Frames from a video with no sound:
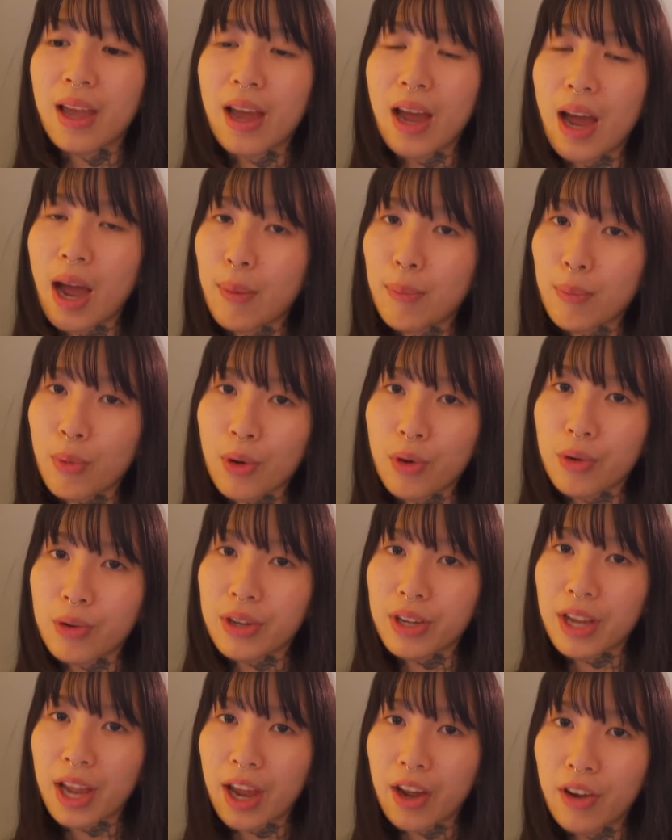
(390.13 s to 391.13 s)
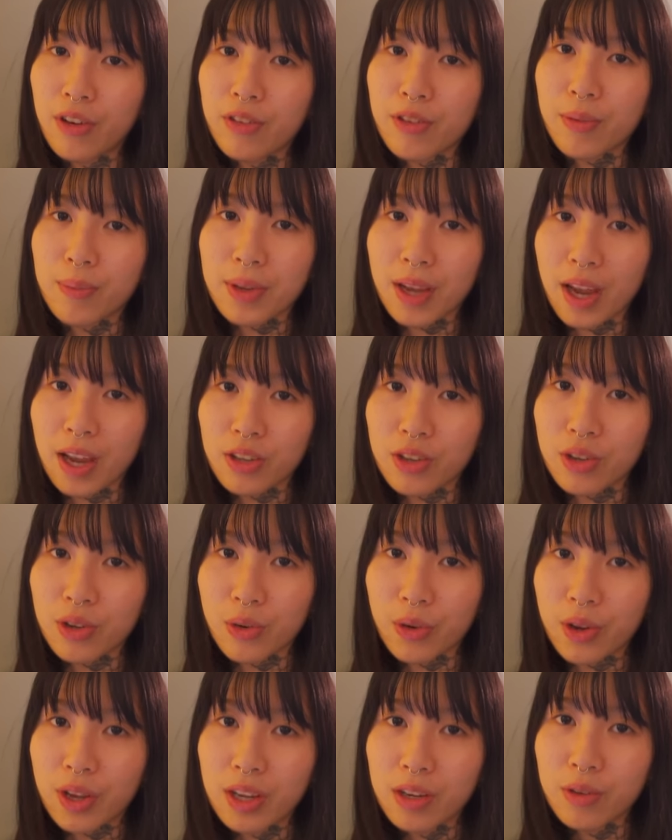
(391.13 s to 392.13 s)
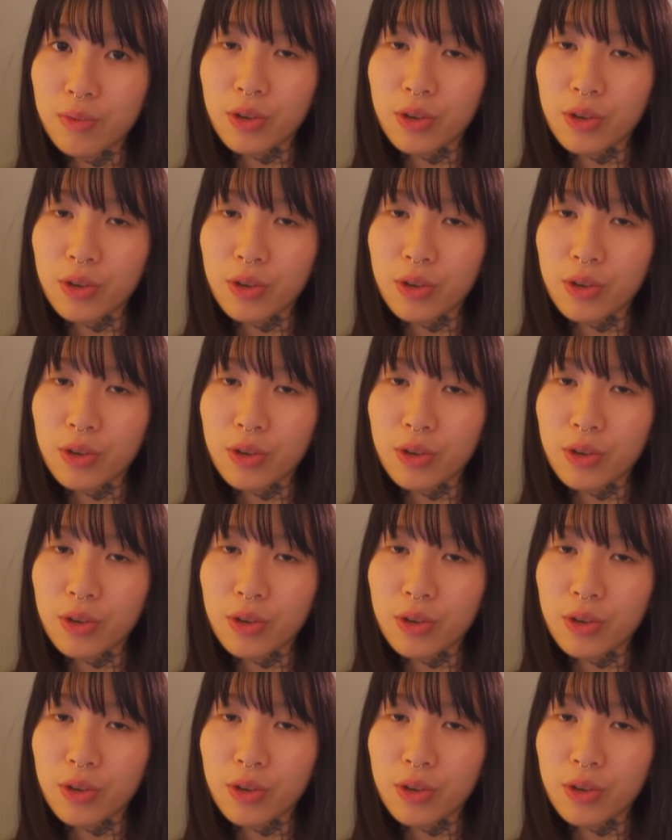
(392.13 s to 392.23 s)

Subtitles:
I'm burnt out from tattooing,